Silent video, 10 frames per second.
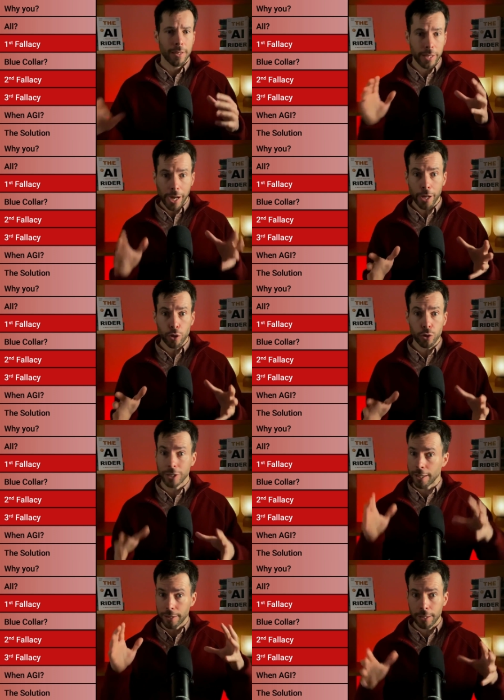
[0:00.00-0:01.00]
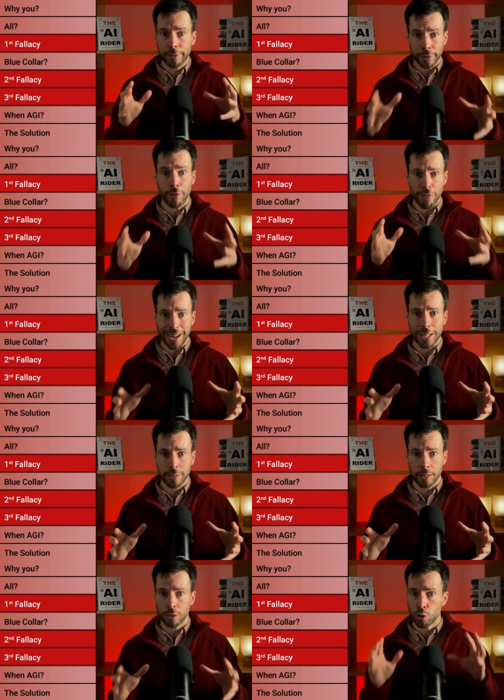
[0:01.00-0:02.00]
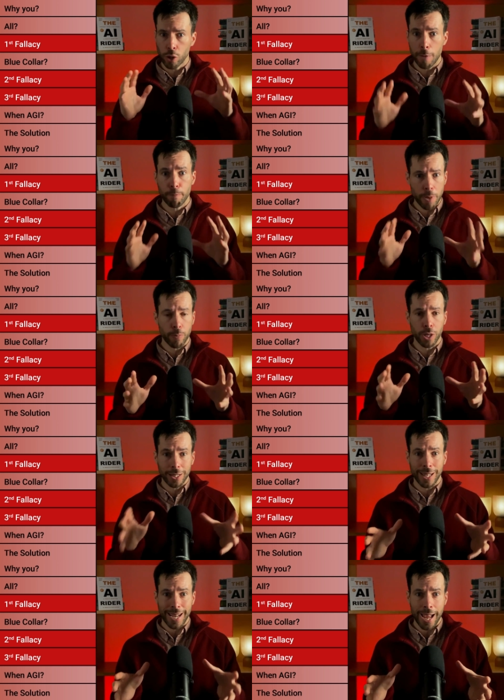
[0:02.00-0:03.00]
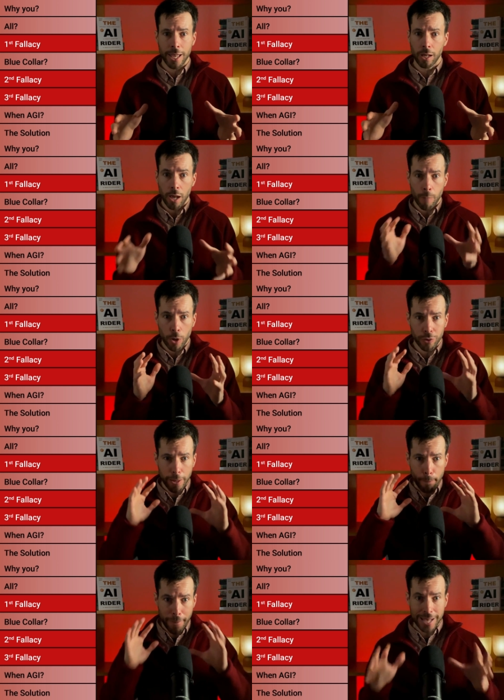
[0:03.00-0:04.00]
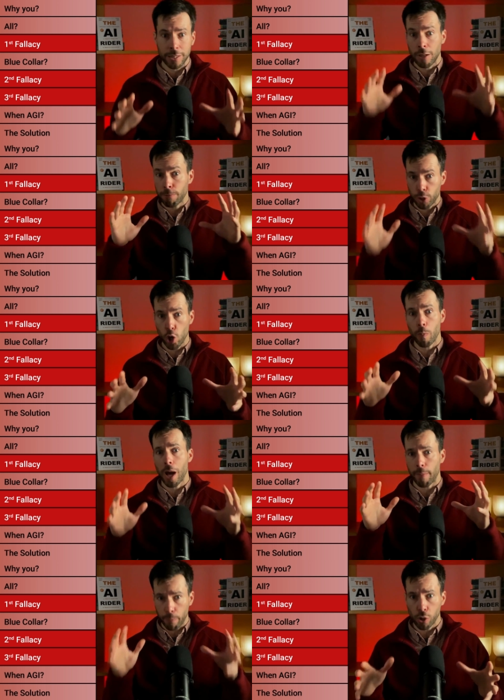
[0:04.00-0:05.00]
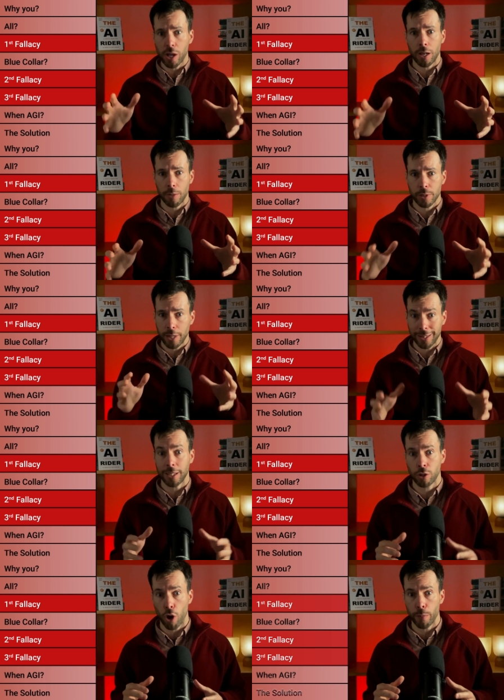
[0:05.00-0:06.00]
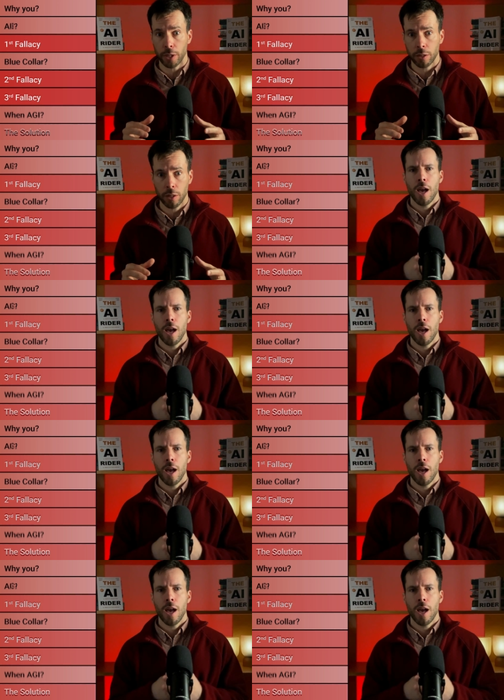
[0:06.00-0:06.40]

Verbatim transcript: They are using these three fallacies to keep people in denial about the massive job apocalypse that is coming.